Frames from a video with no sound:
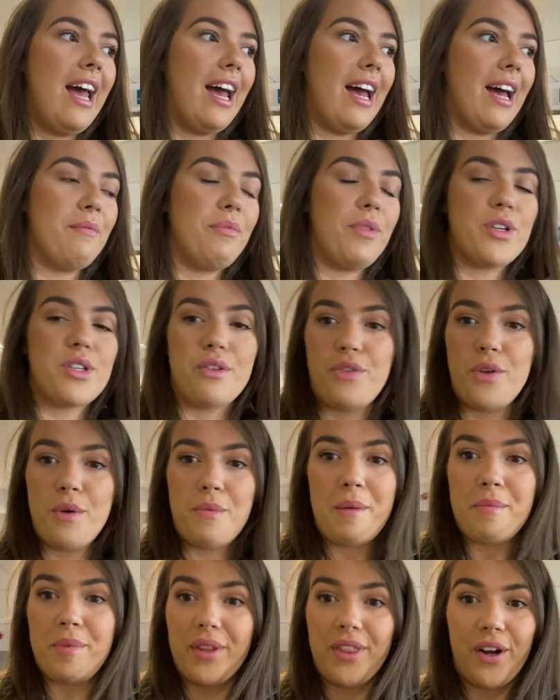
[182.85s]
There's a few
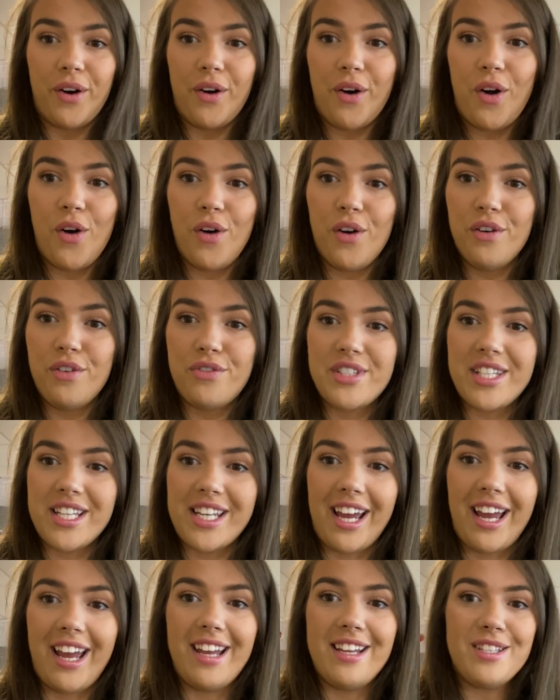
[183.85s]
people that are off
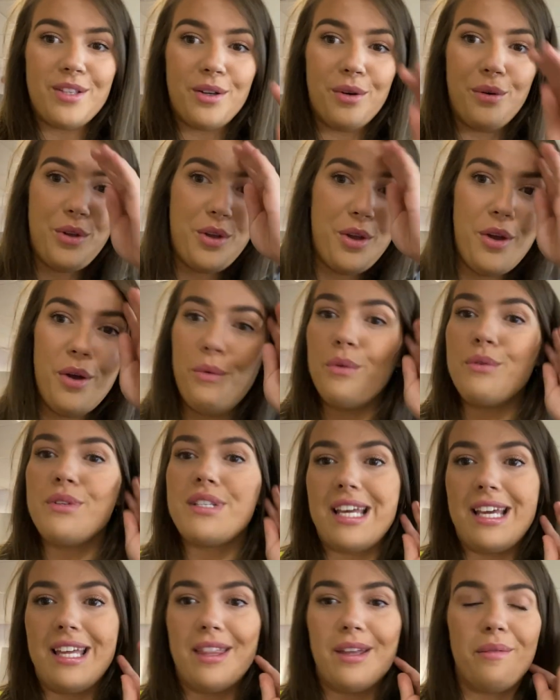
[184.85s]
today, so you won't
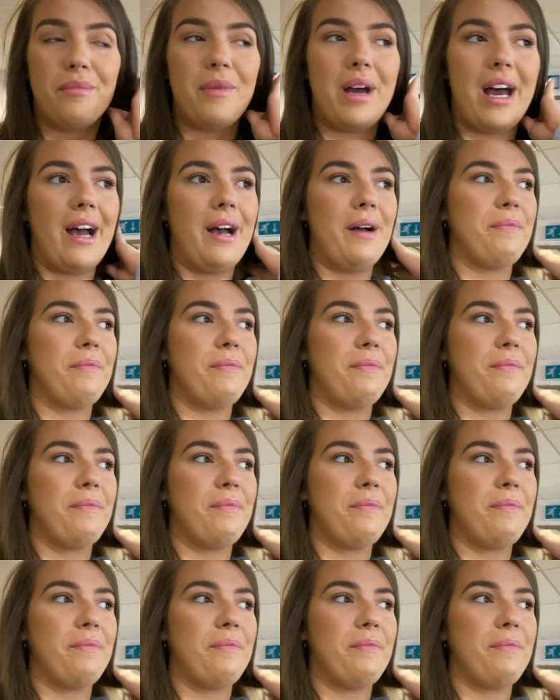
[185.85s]
see them.